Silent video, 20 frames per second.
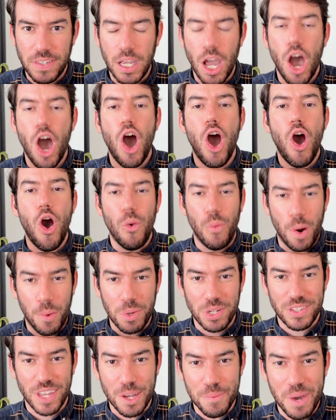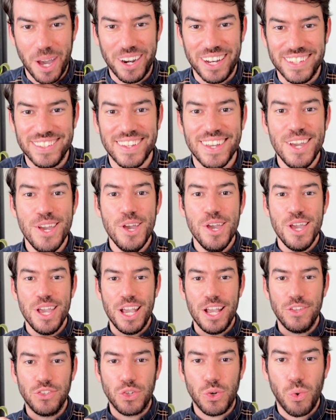It's like, oh, what we're talking about is
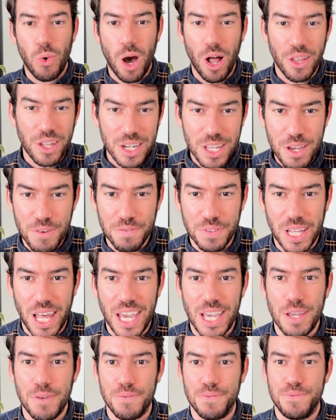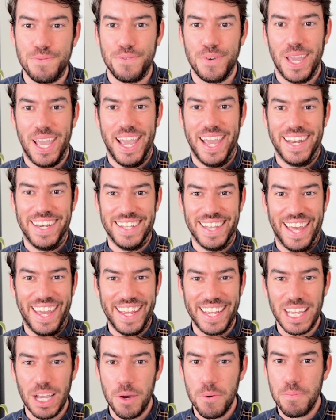quality of life and
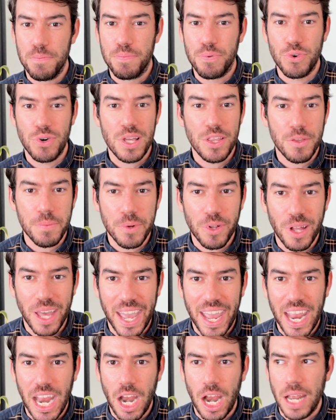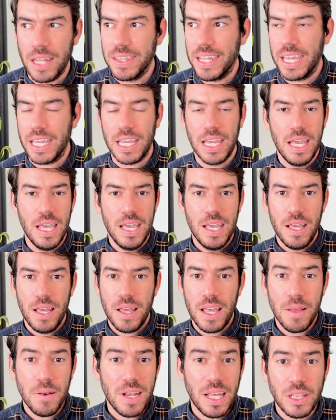like breathable air and like
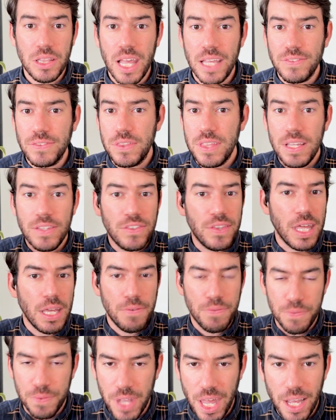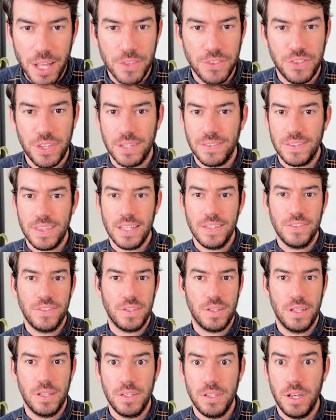less things like floods, less
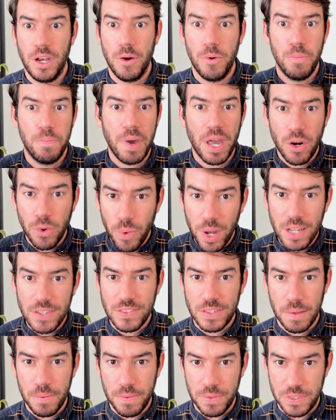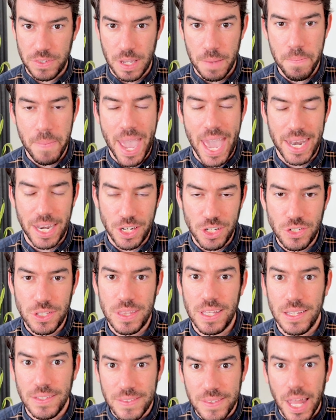things, better ways to manage
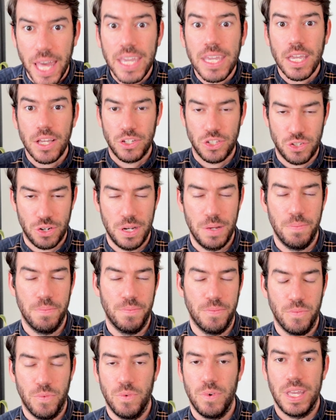things like extreme